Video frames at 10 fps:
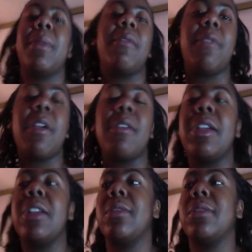It's been very
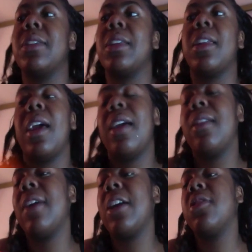interesting, and
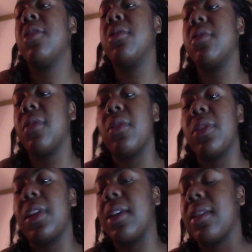I've actually learned a few
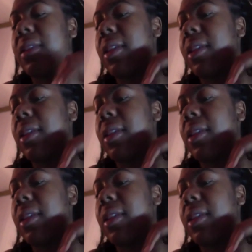things.